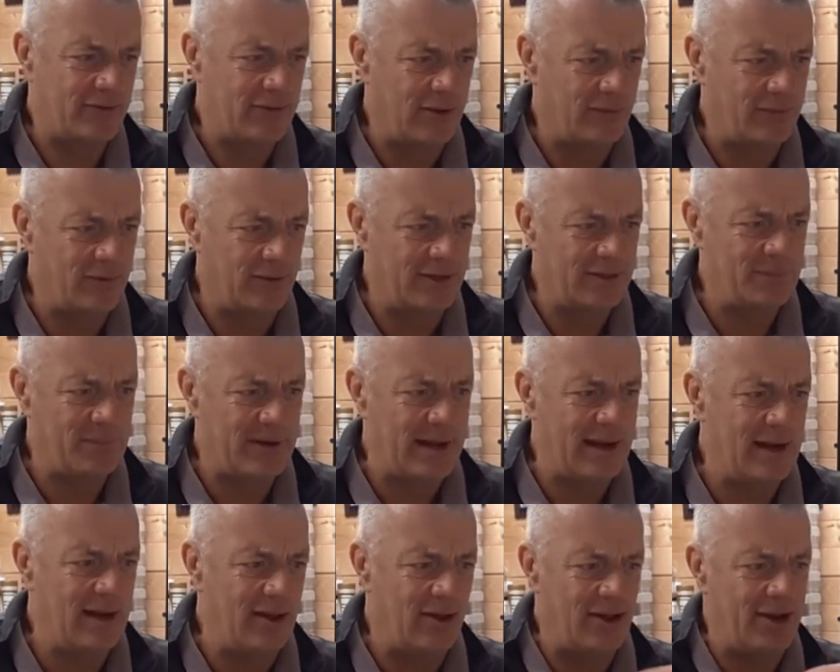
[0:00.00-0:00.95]
So I've got this
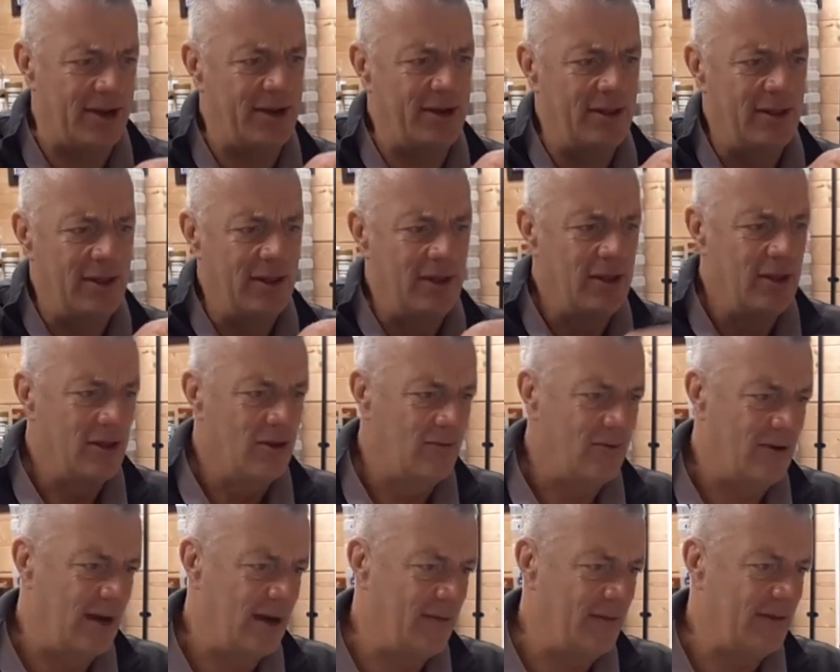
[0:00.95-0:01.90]
black line
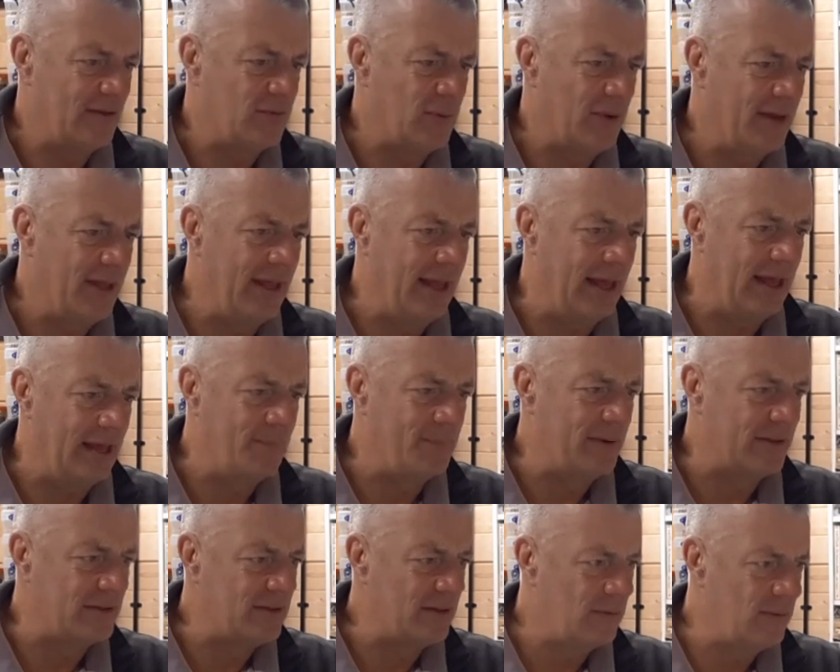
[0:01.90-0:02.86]
around this one here,
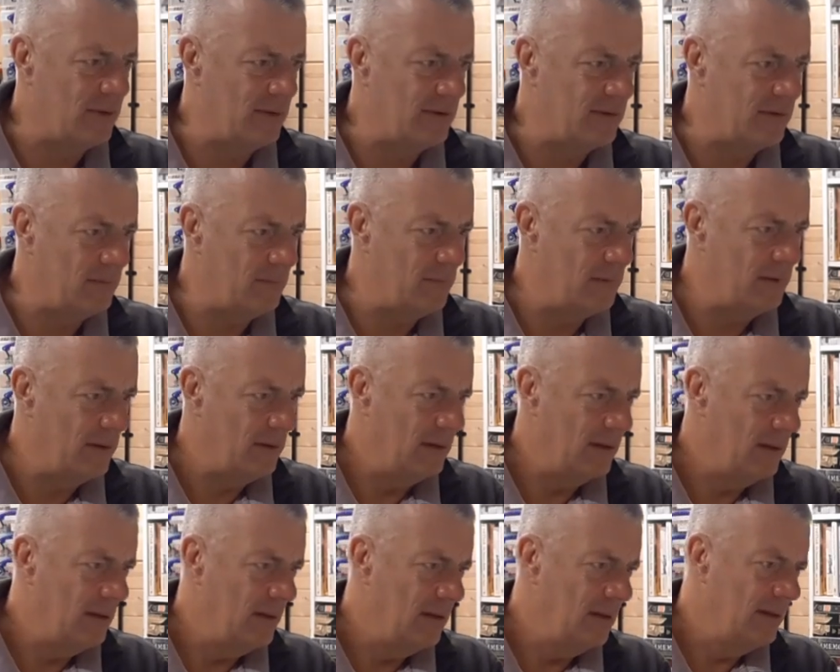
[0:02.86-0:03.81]
but I won't
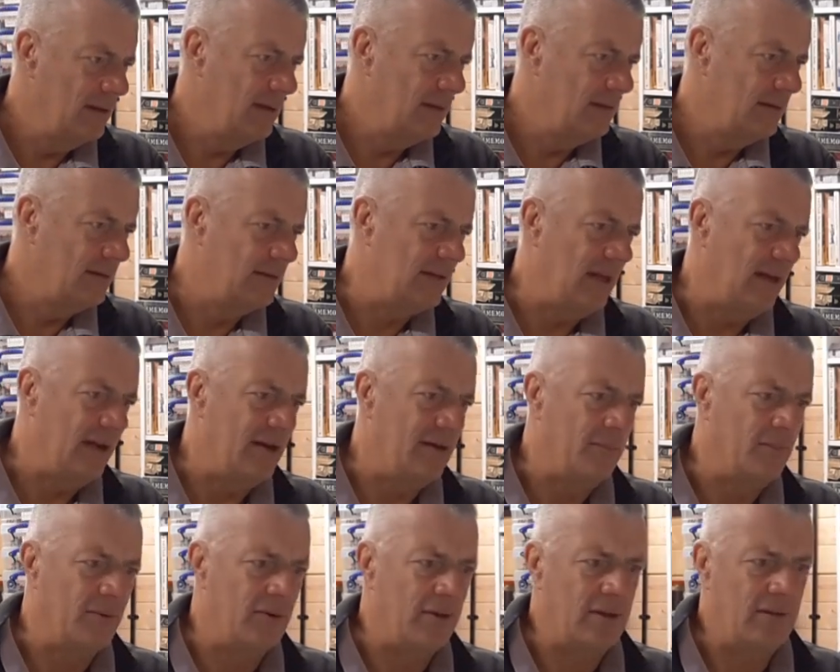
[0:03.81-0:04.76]
tell
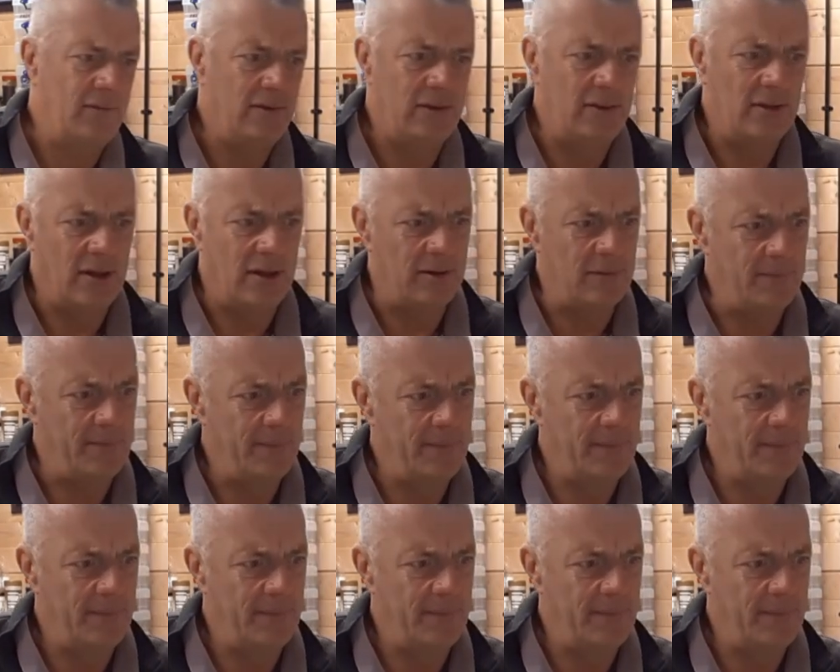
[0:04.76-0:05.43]
anybody if you don't.